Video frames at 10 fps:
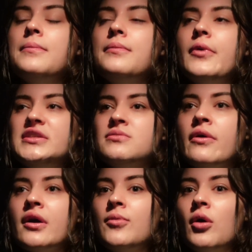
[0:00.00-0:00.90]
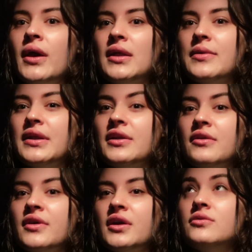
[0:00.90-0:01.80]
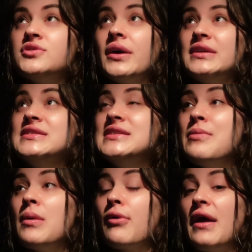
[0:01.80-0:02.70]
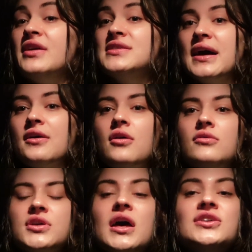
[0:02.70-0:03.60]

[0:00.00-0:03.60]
Where tomorrow I'm not weighing anyone in, I don't think. Also, I can see my breath, it's that cold.